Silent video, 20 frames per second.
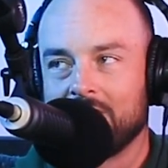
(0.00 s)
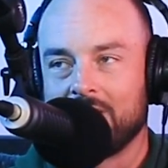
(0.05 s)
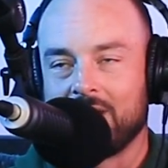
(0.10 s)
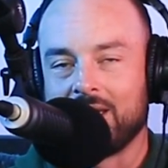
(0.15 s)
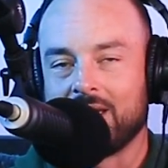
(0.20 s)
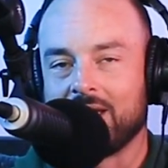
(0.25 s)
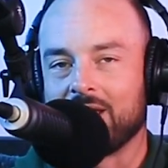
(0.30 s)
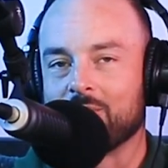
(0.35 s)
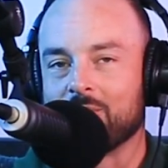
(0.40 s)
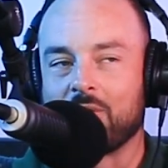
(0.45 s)

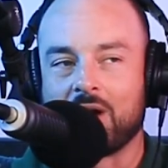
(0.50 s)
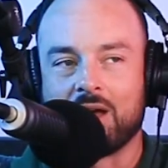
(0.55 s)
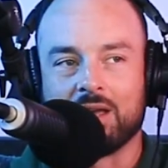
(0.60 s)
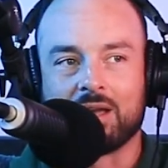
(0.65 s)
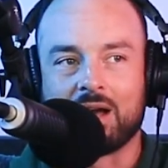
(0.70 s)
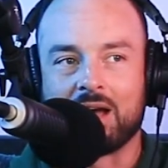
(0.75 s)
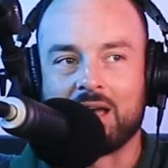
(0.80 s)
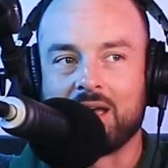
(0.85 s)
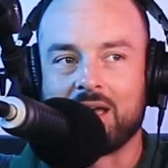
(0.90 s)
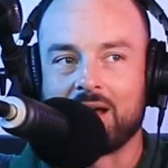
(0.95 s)
And Mike,
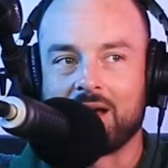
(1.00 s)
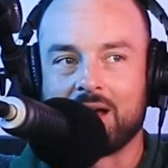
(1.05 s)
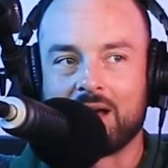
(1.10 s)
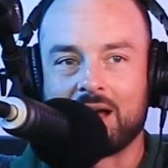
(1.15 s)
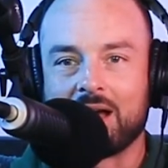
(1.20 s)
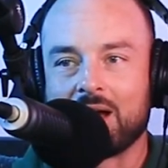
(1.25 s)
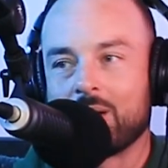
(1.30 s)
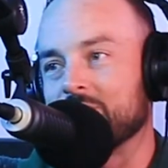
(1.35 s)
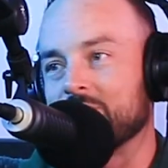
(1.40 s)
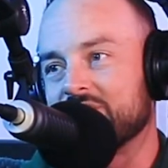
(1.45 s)

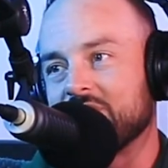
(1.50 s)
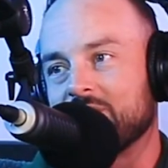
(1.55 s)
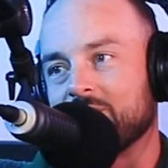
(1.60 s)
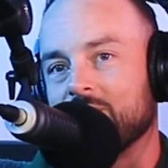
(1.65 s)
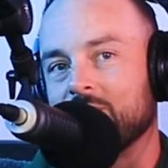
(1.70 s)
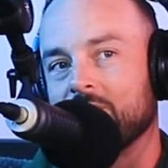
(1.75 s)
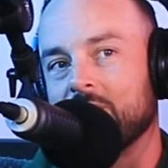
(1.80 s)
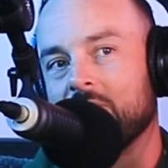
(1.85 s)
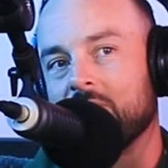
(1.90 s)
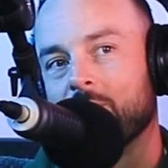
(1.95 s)
I was
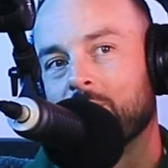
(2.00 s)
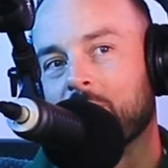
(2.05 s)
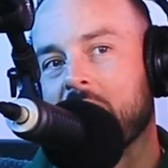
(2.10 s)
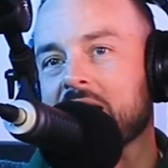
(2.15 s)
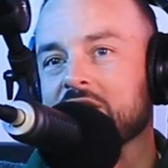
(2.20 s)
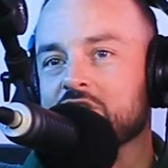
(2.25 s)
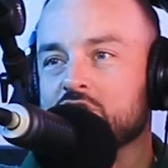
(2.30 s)
in my